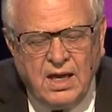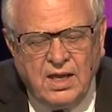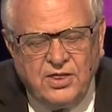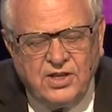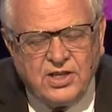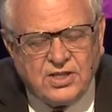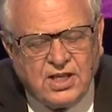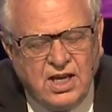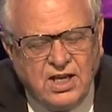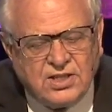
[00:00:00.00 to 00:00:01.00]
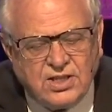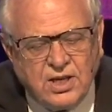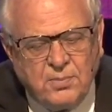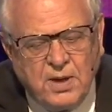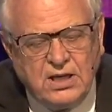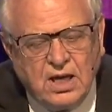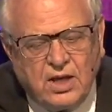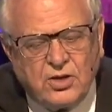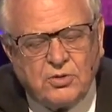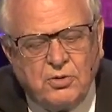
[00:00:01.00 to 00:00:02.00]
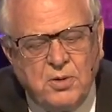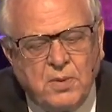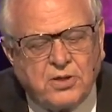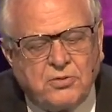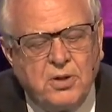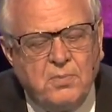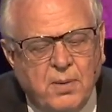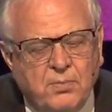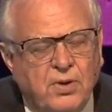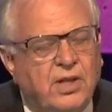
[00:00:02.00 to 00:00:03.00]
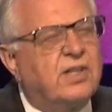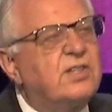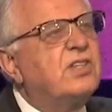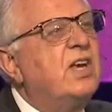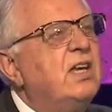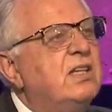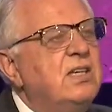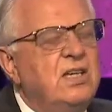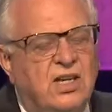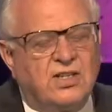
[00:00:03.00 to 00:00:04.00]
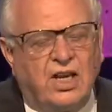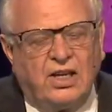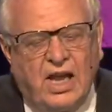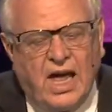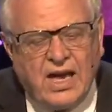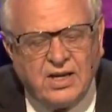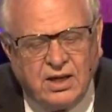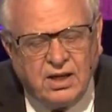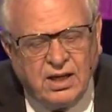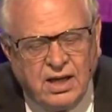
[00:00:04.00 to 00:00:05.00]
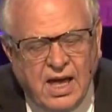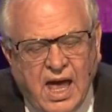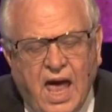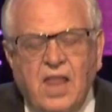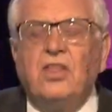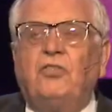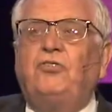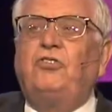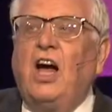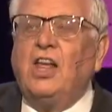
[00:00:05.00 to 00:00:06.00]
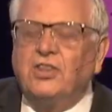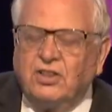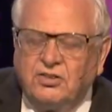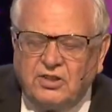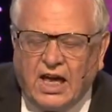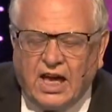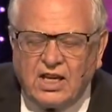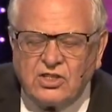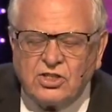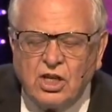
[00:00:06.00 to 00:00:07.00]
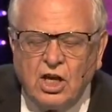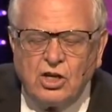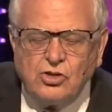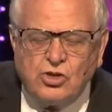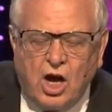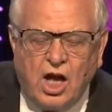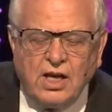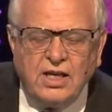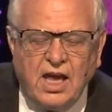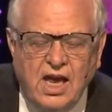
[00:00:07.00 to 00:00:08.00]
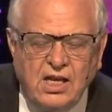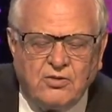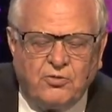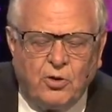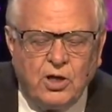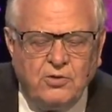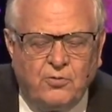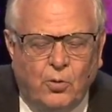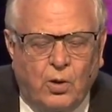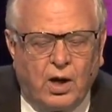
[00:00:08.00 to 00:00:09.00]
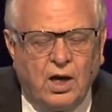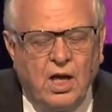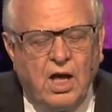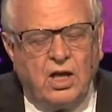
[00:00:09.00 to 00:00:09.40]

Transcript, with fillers: In this case, as in many others, we must remember that Satan is a liar and the father of lies. John 8 44.